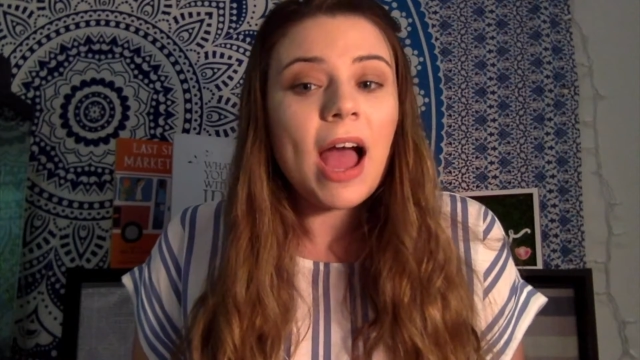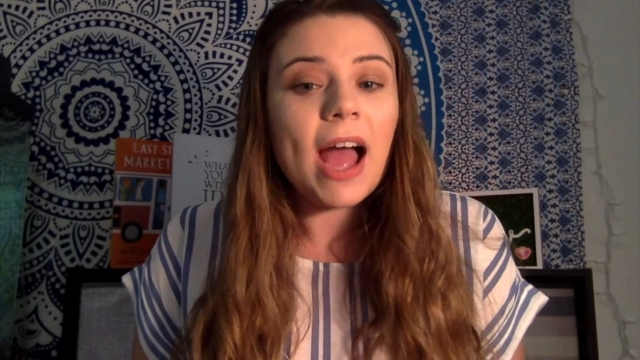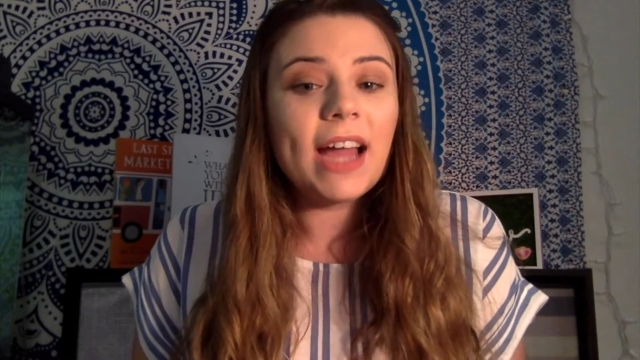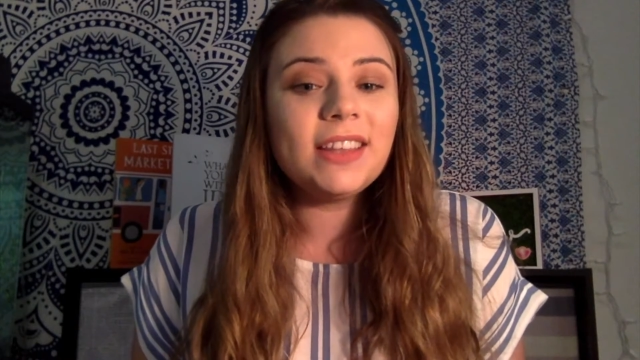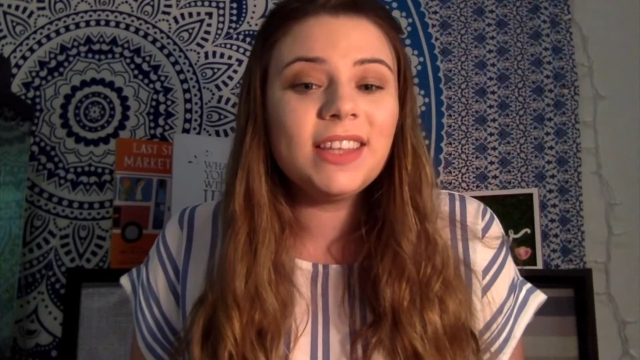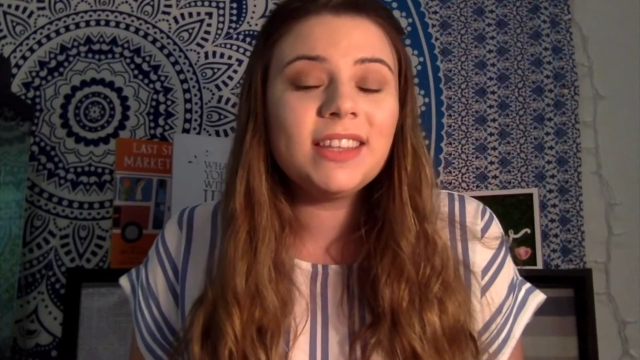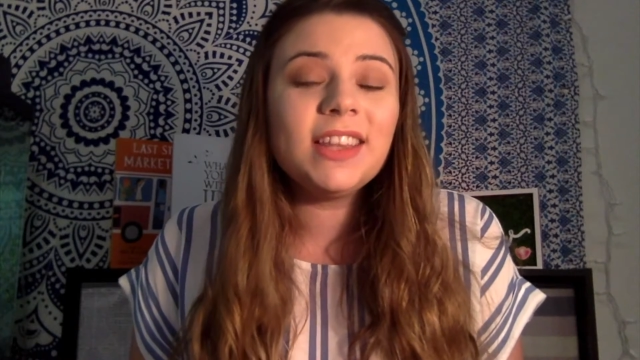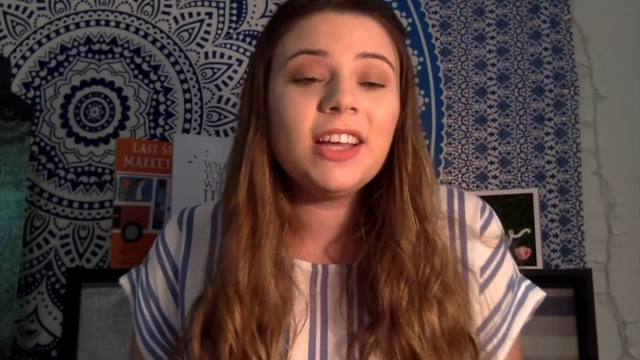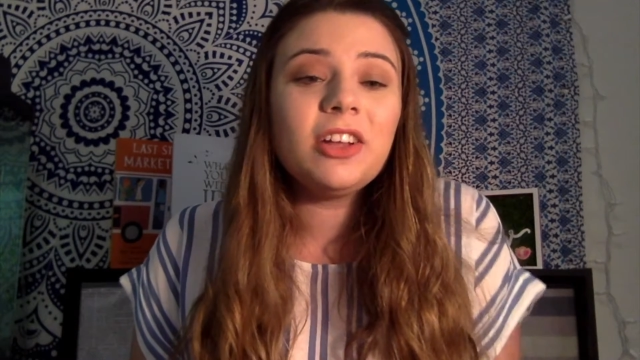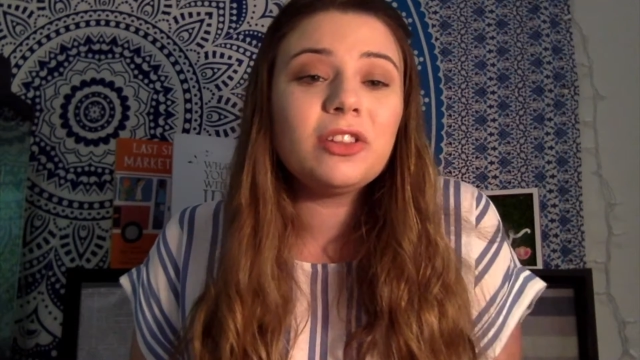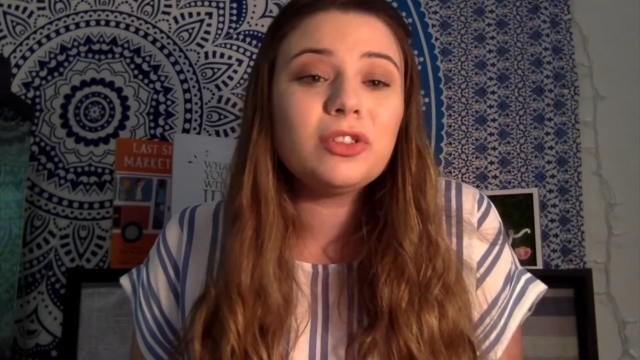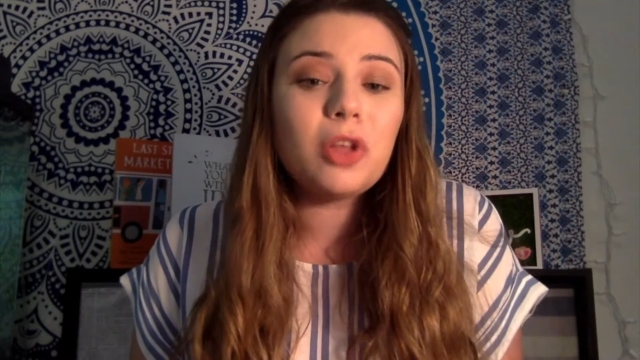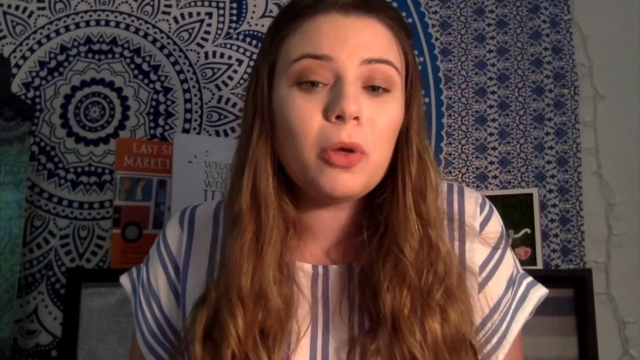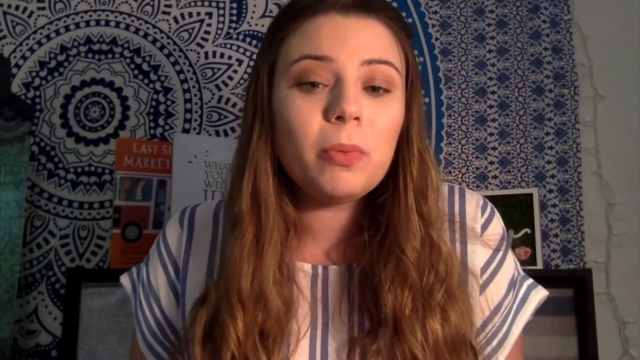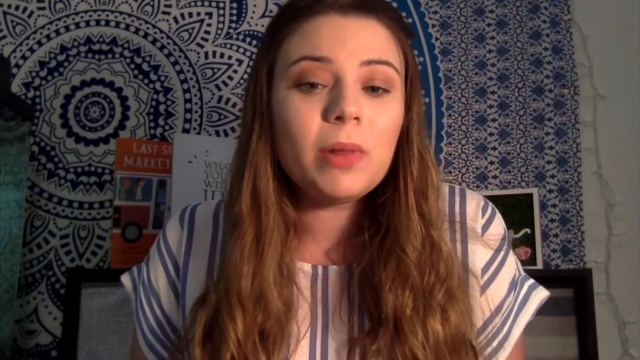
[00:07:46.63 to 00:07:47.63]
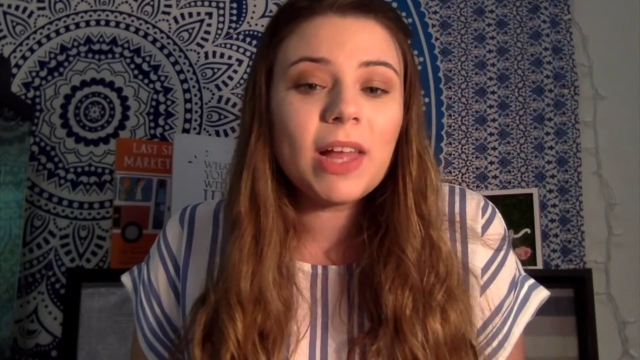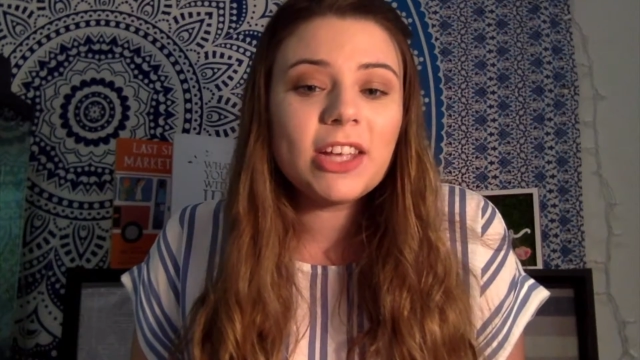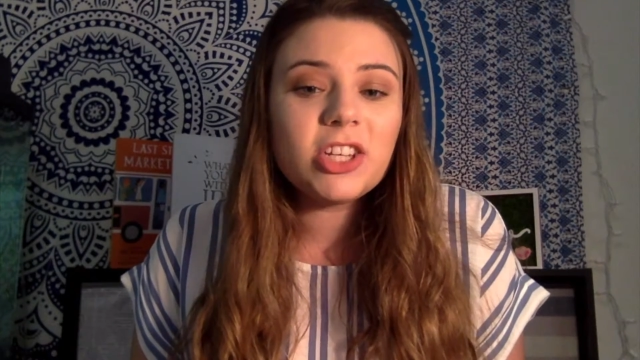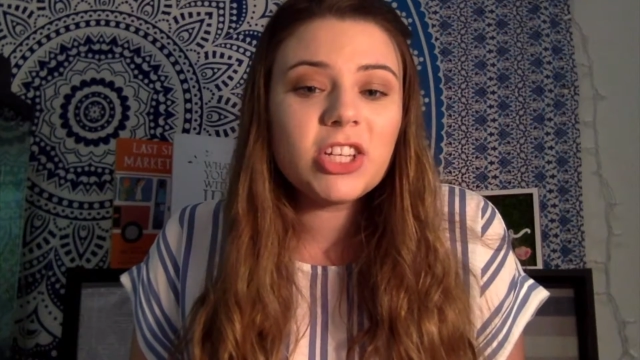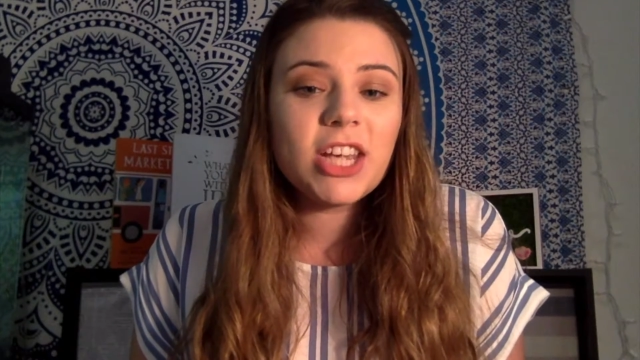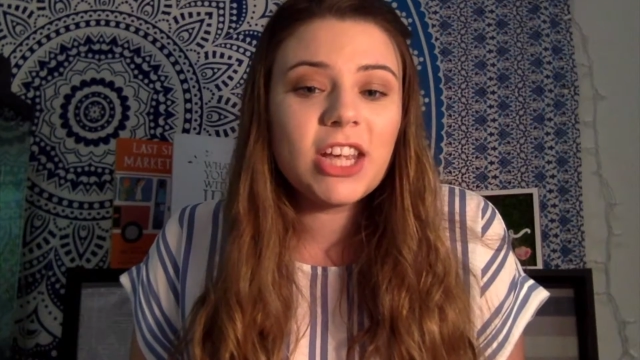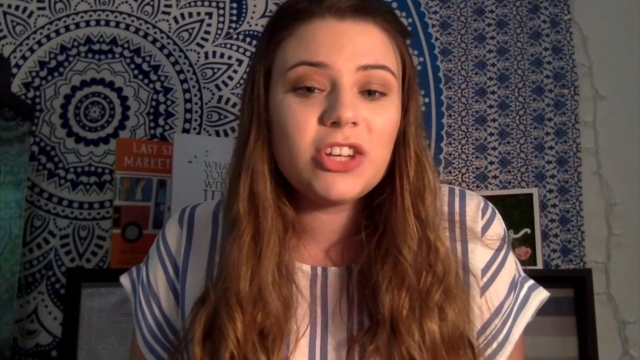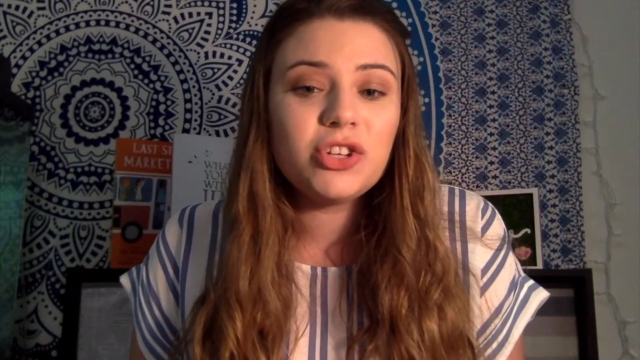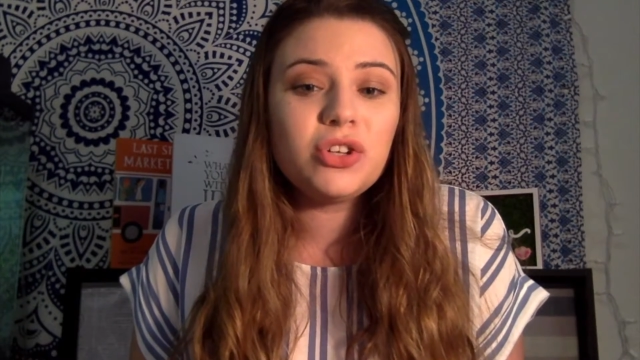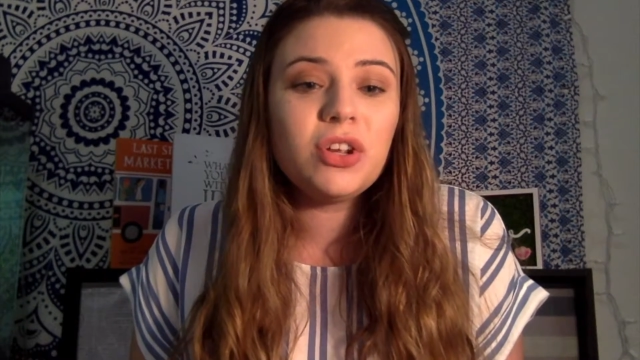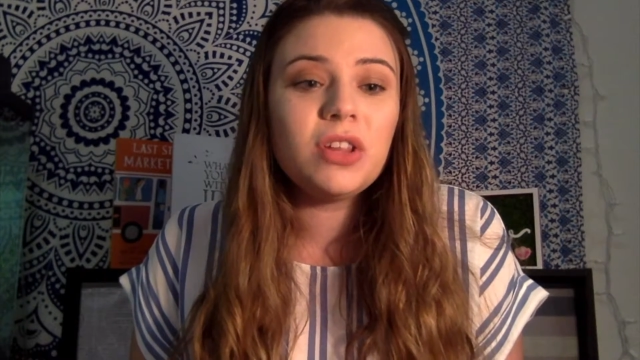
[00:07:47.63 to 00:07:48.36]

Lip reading: I think that global education